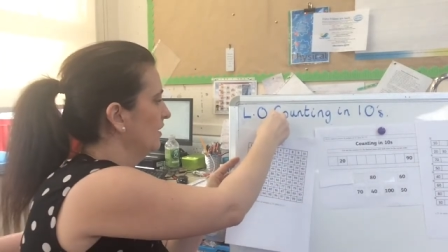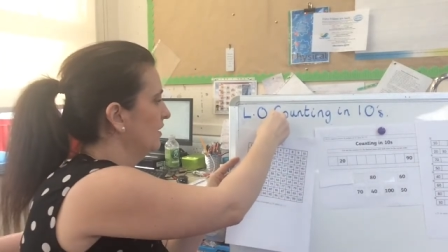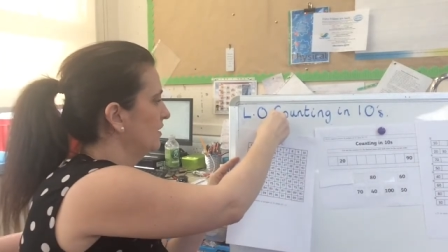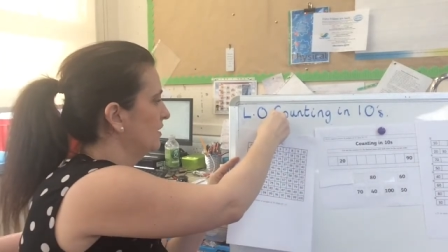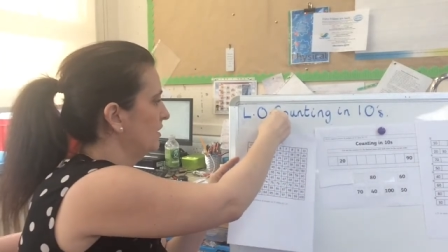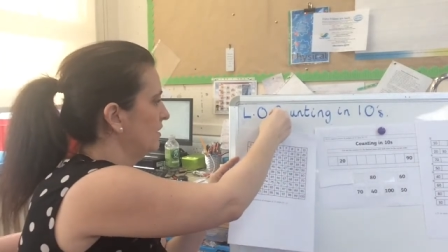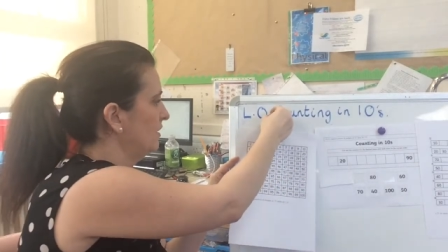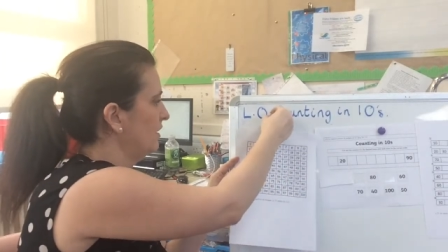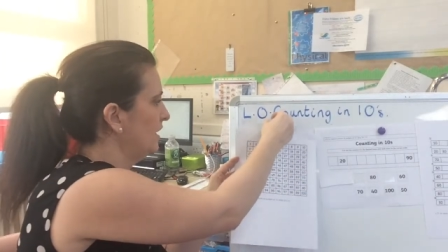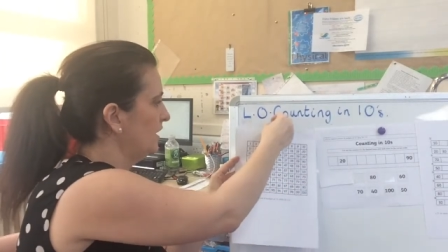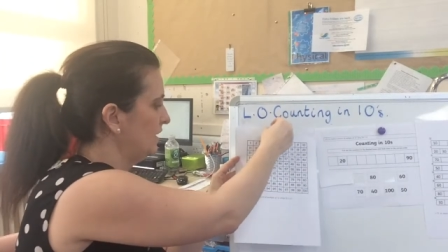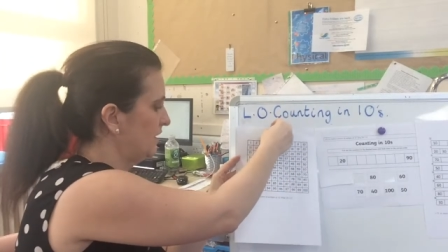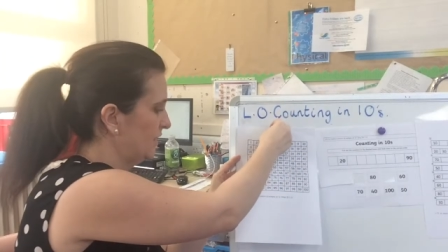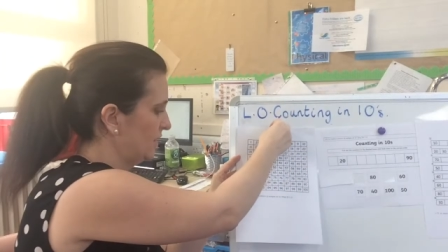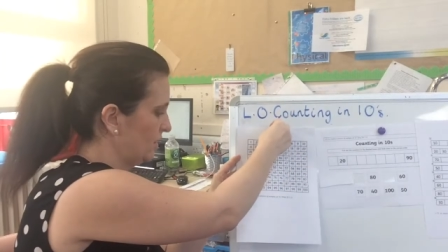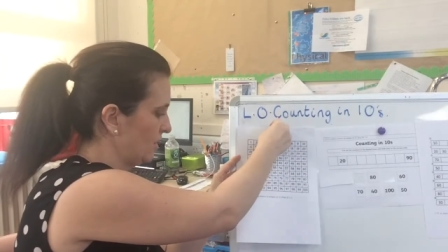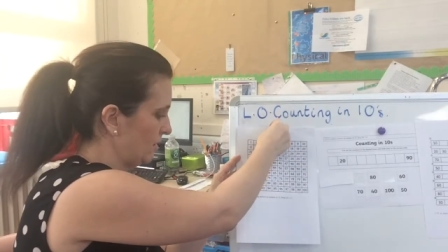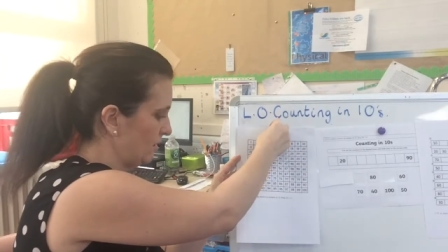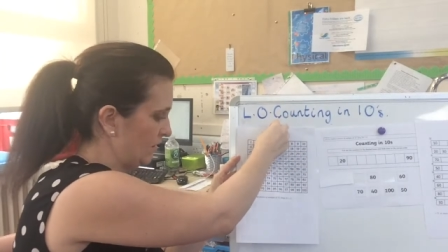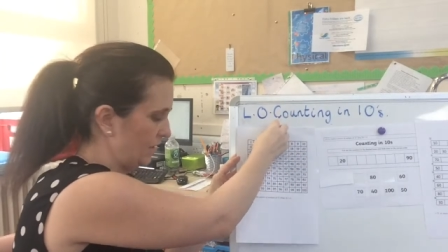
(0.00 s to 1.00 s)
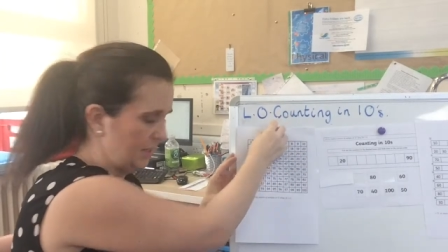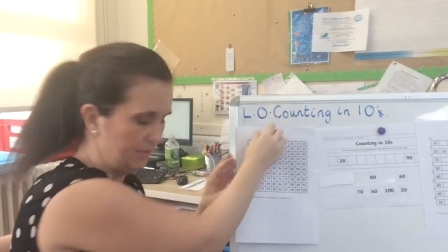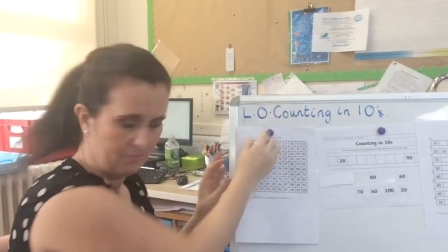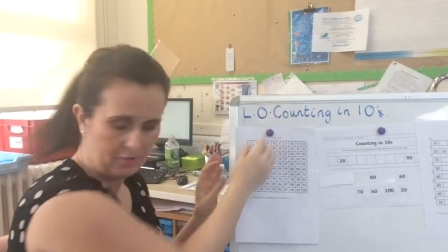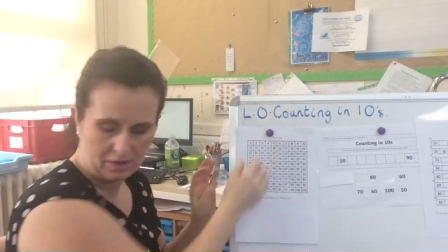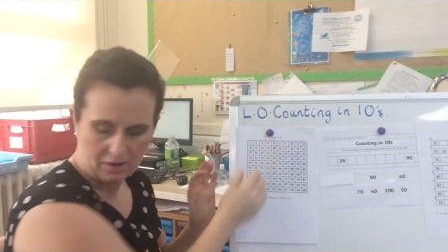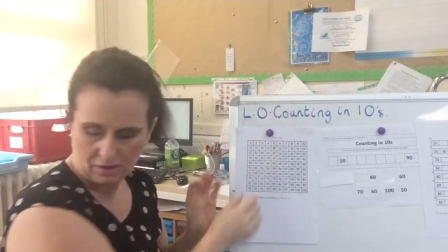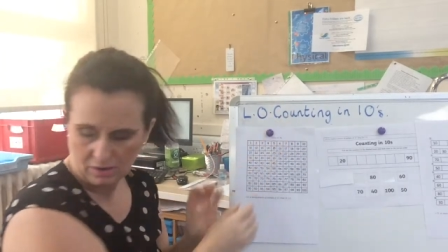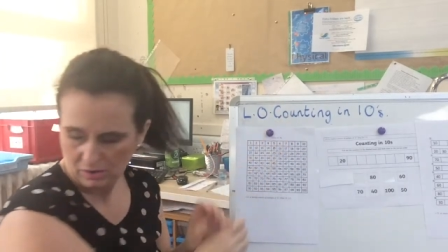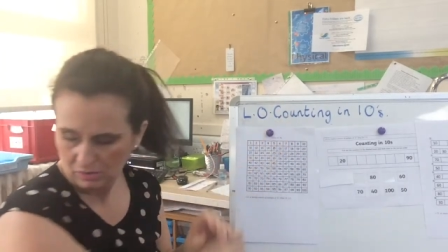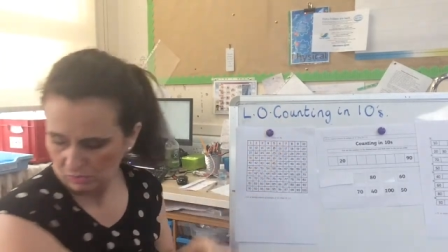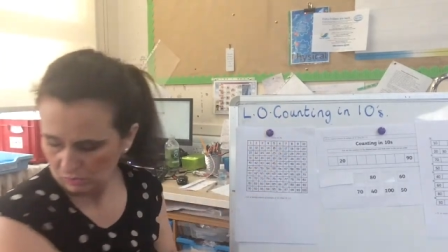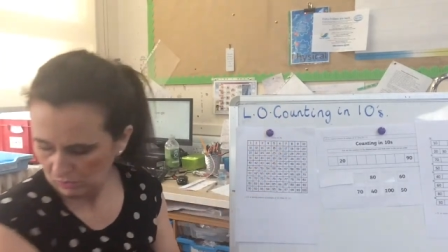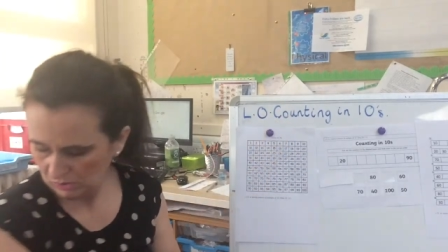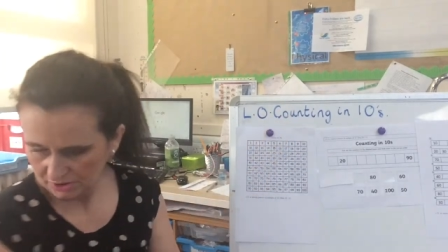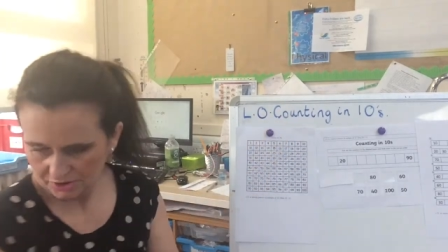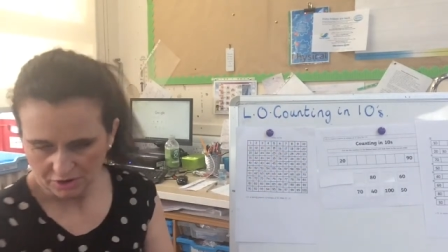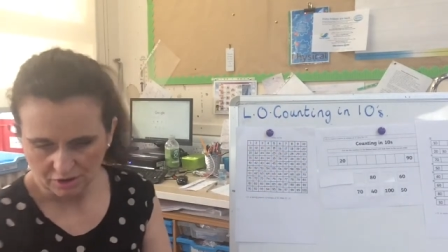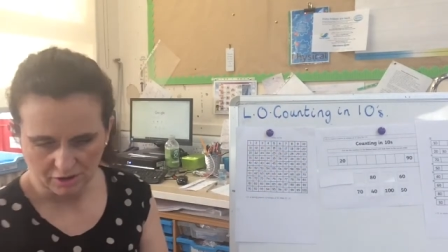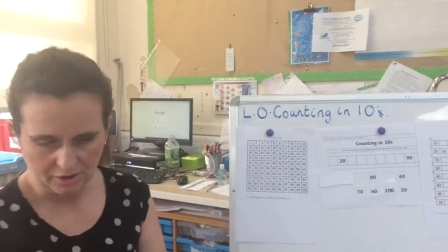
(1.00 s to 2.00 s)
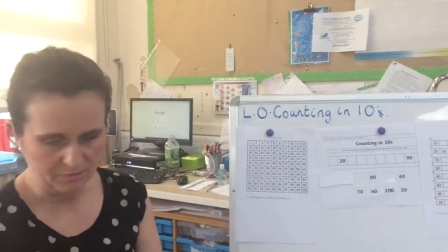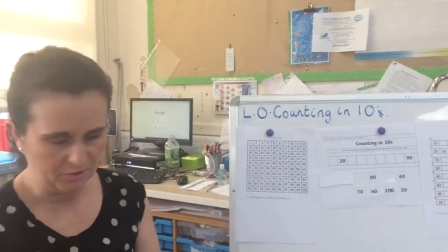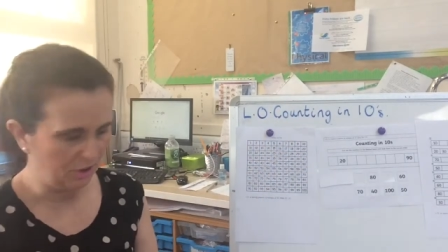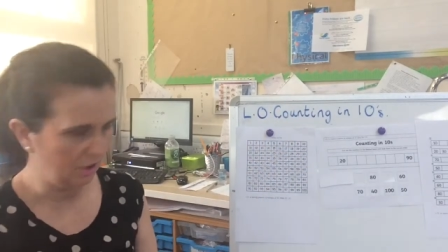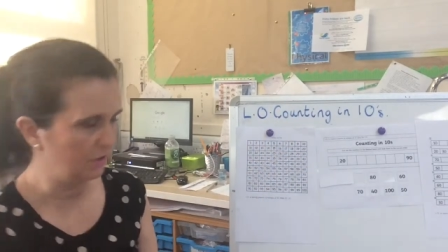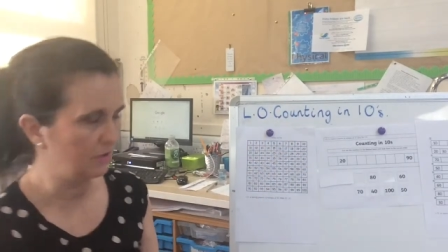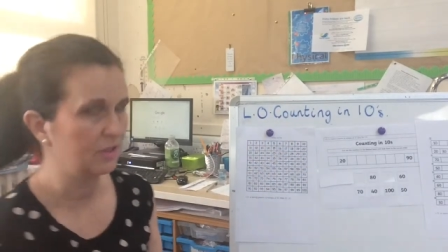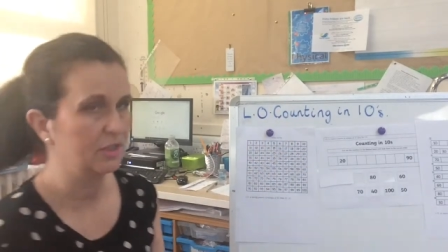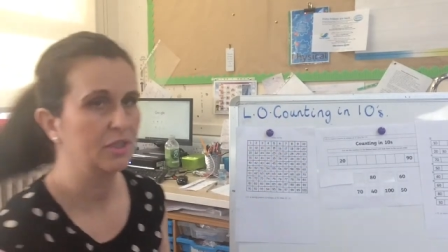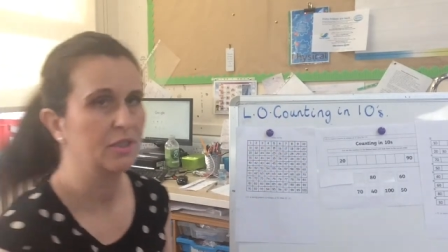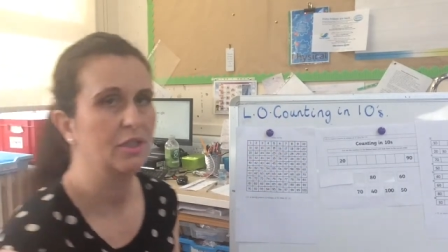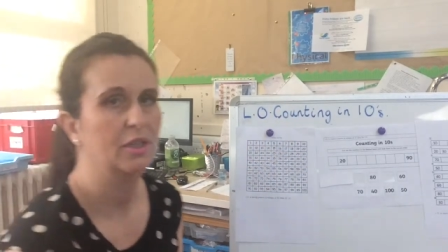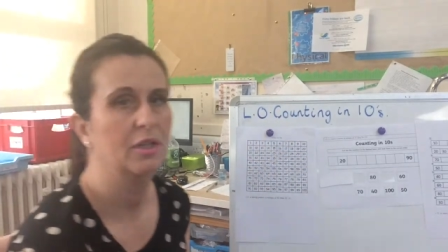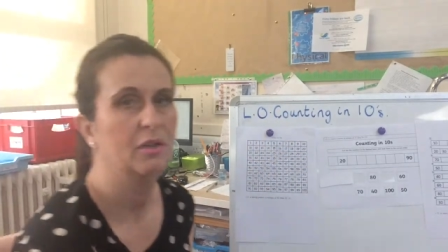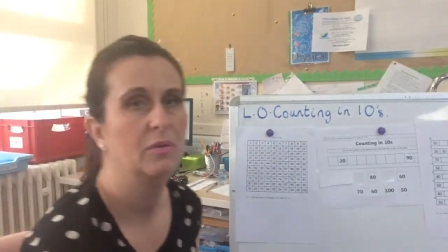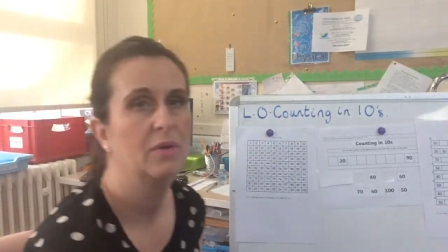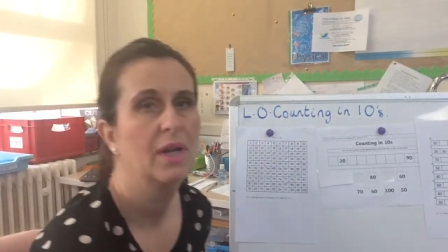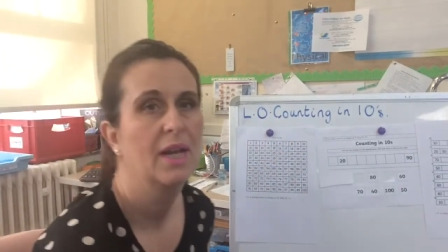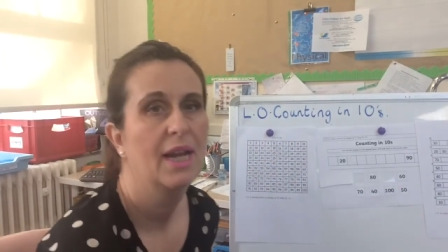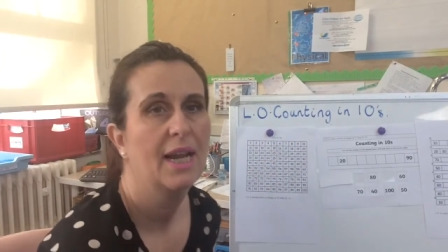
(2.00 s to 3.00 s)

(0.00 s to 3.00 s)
So this time, what I'm going to do